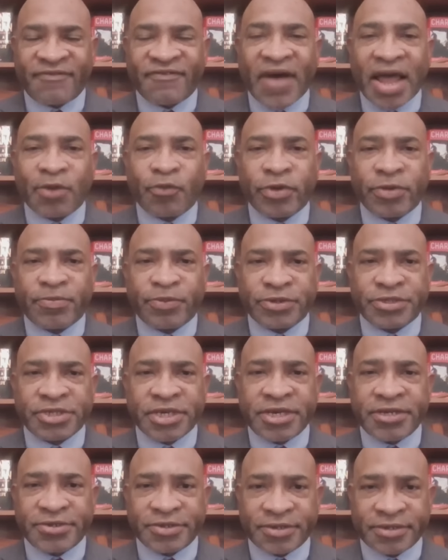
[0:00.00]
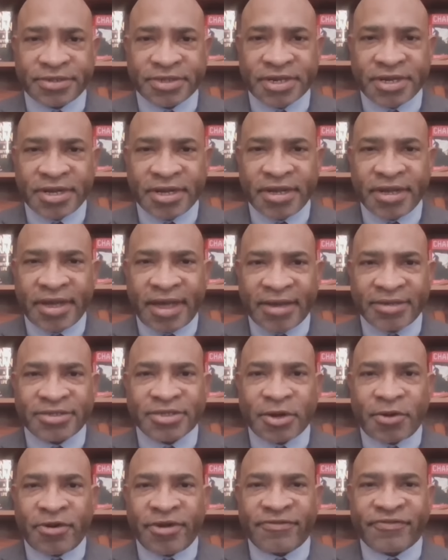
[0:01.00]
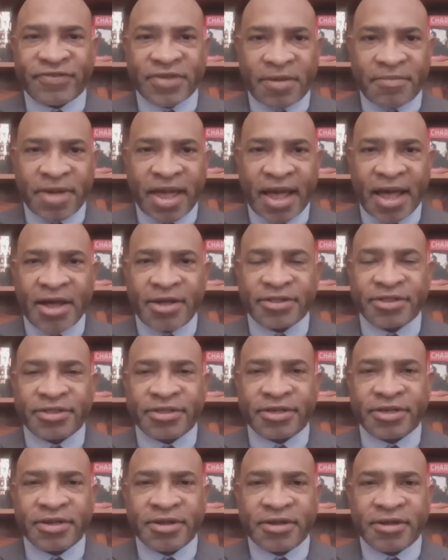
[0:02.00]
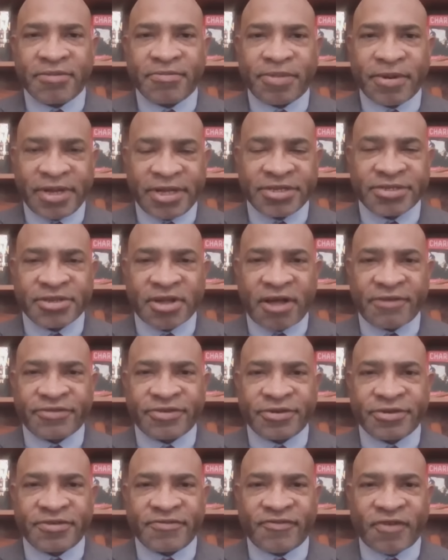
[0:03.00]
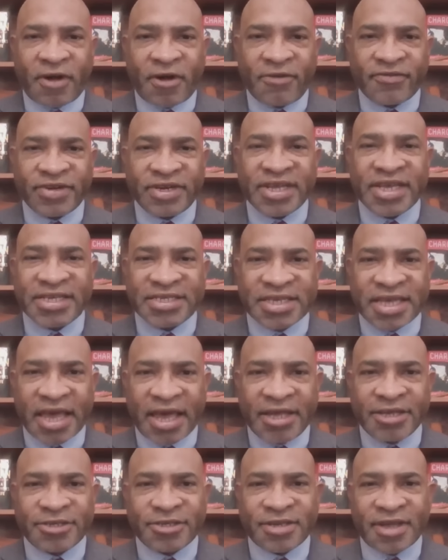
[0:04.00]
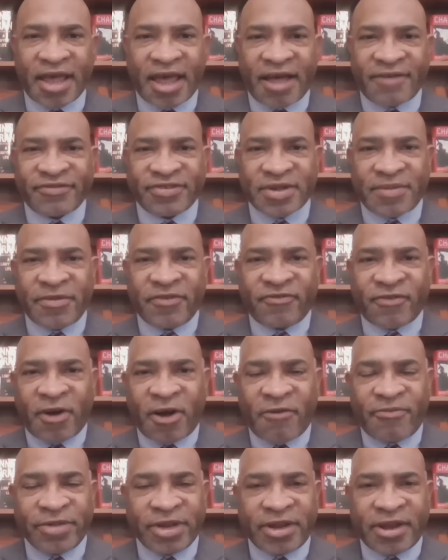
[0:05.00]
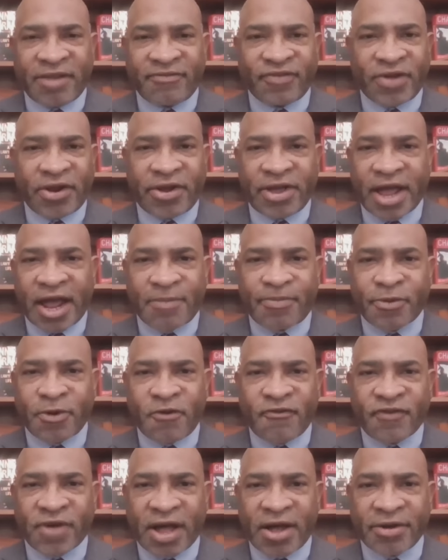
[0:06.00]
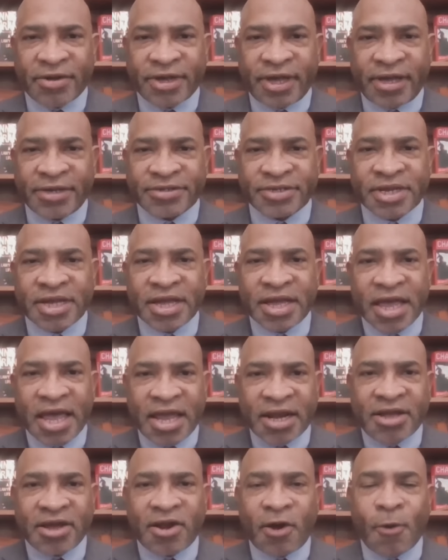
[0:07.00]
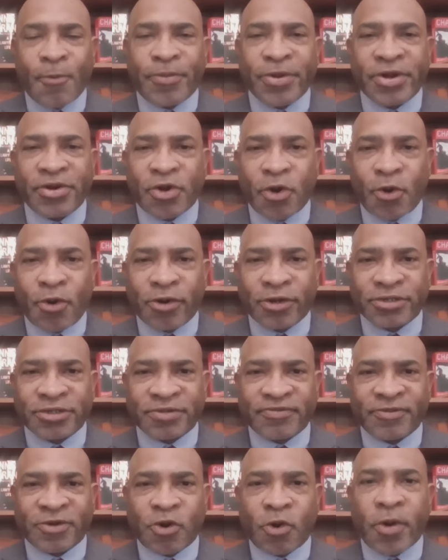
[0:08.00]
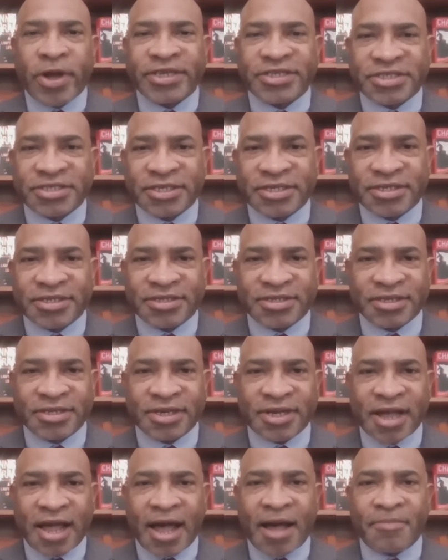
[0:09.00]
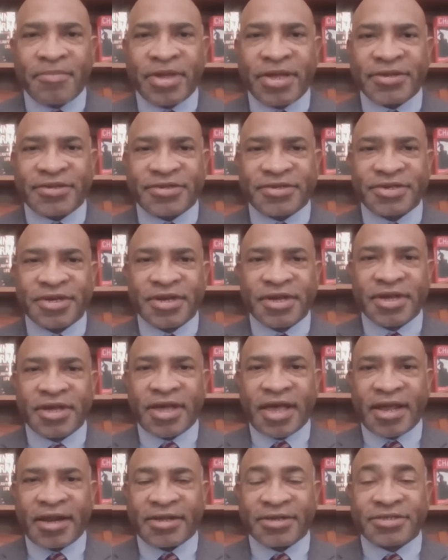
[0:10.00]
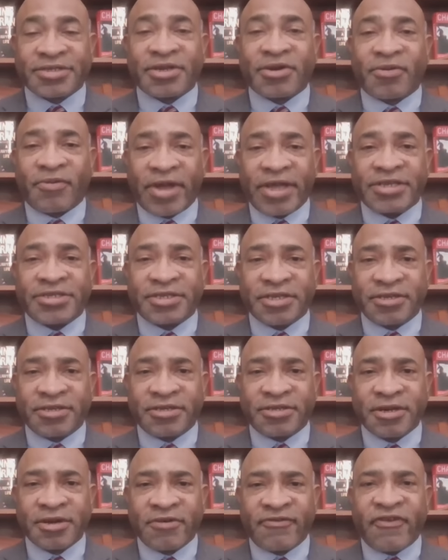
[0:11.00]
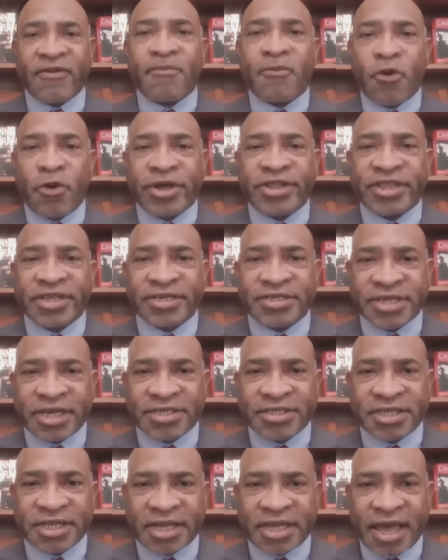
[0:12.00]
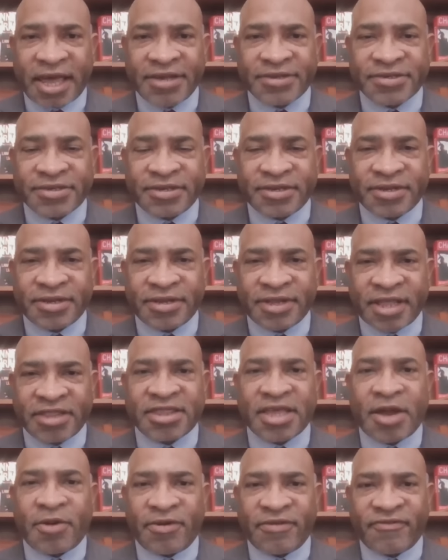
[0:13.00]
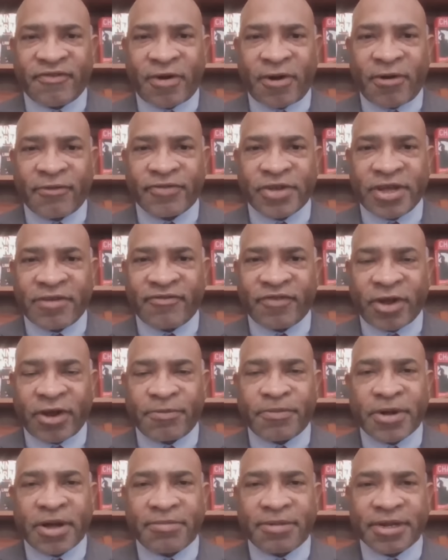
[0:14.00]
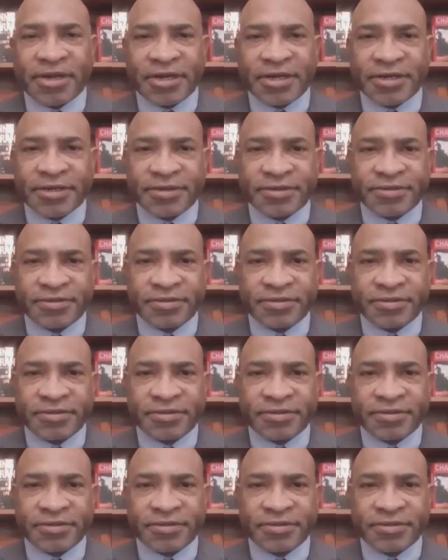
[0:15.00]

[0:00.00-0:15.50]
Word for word: following procedures. And so if somehow the police officers involved in his case have some involvement in that very high profile case, it could open doors and questions and comments and considerations for more than just the case that they're involved in very publicly.